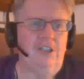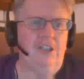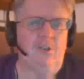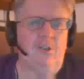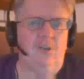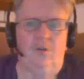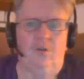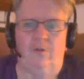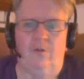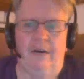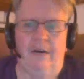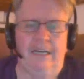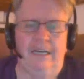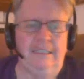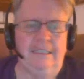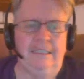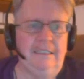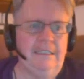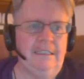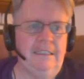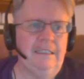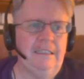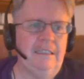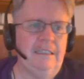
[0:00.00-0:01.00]
a short
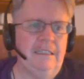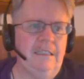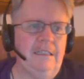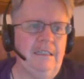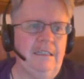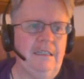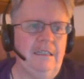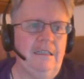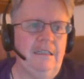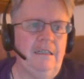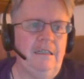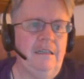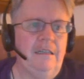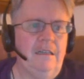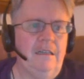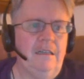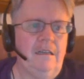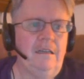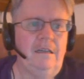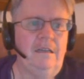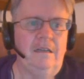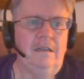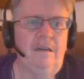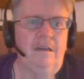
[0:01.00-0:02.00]
rest
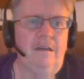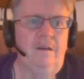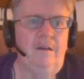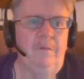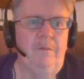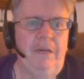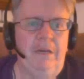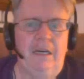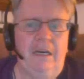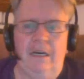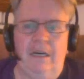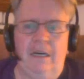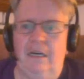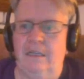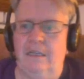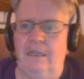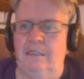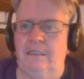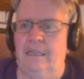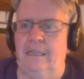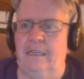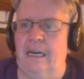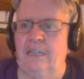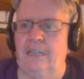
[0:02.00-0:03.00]

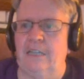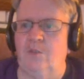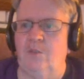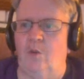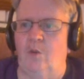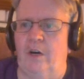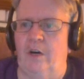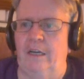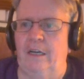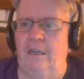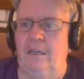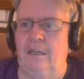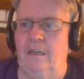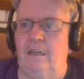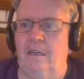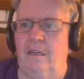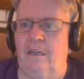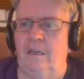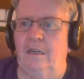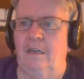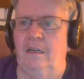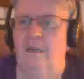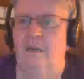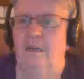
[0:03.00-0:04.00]
because guess what?
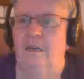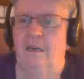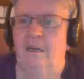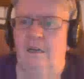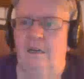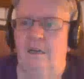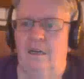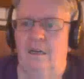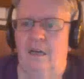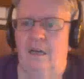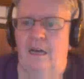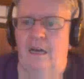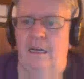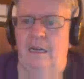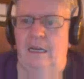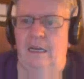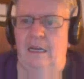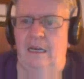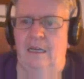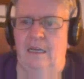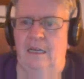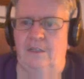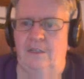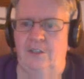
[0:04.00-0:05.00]
I
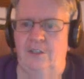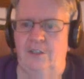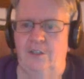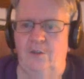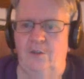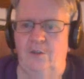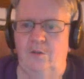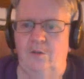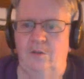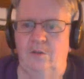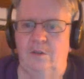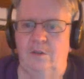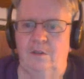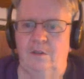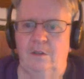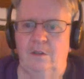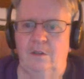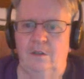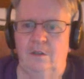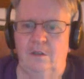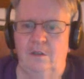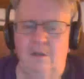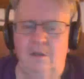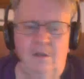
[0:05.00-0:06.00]
need to.
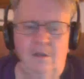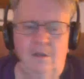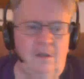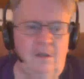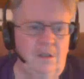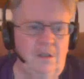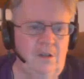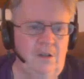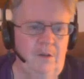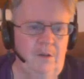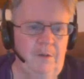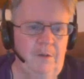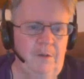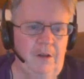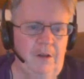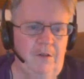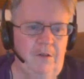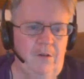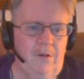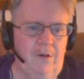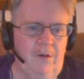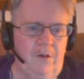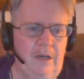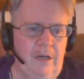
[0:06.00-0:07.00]
So I'm going to
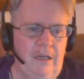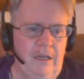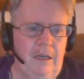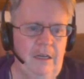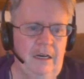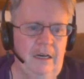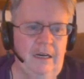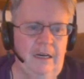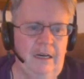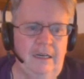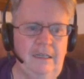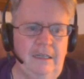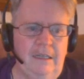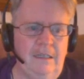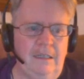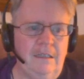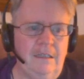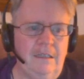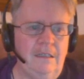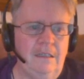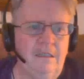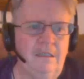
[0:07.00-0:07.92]
throw hit die.